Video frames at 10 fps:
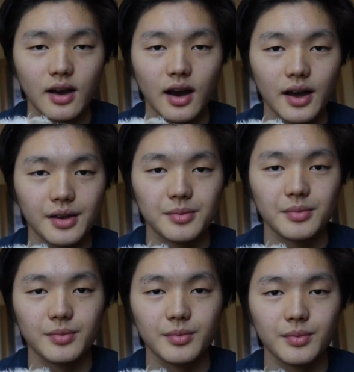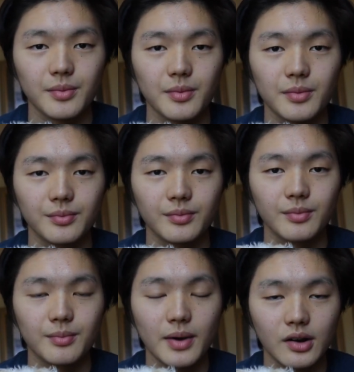I
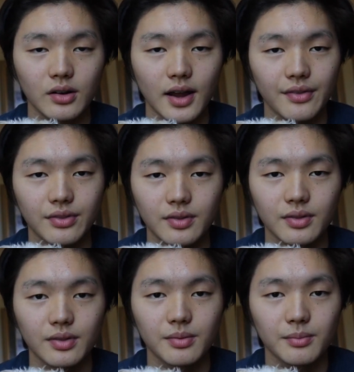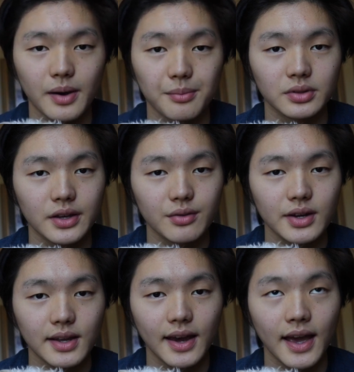met her at my play
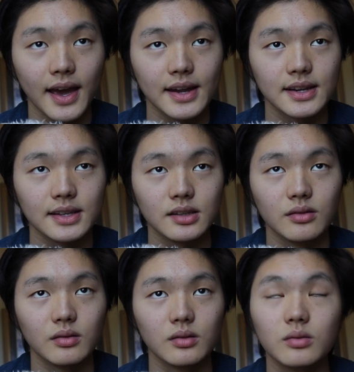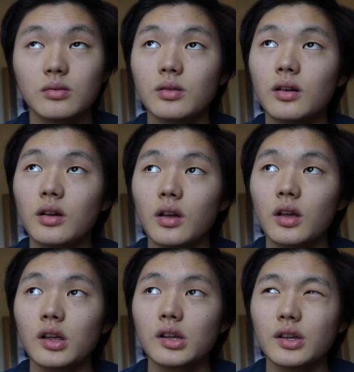reading I had in,
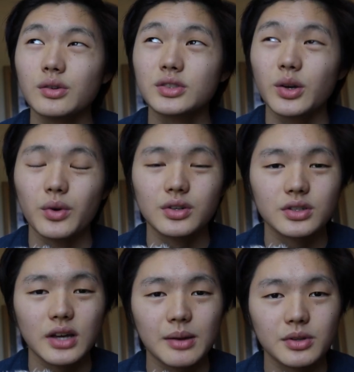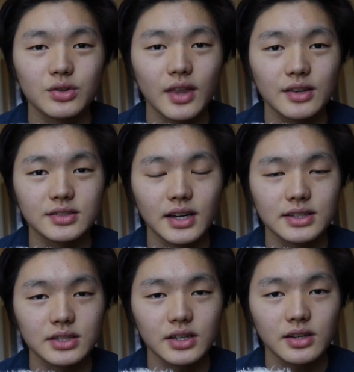it was like wintertime in
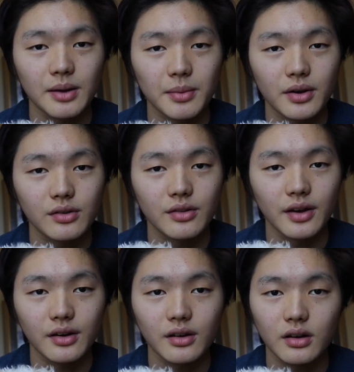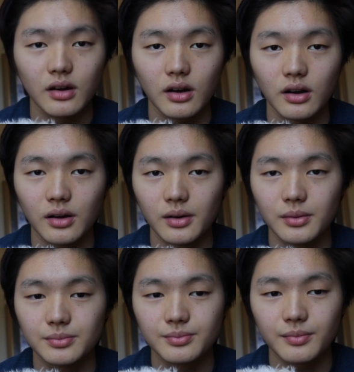2019. I met her there.
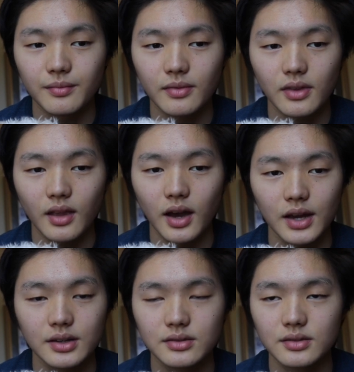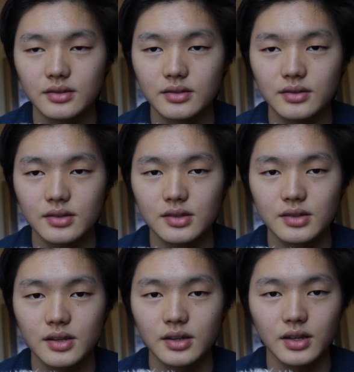I
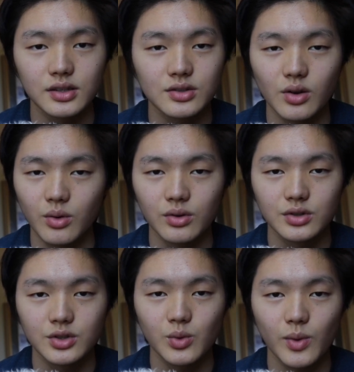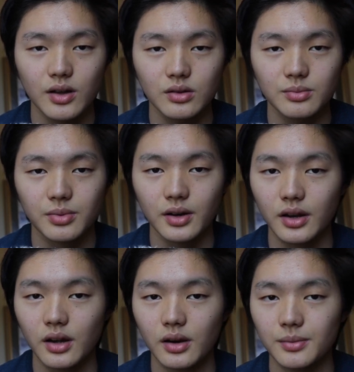didn't get to know her too well, but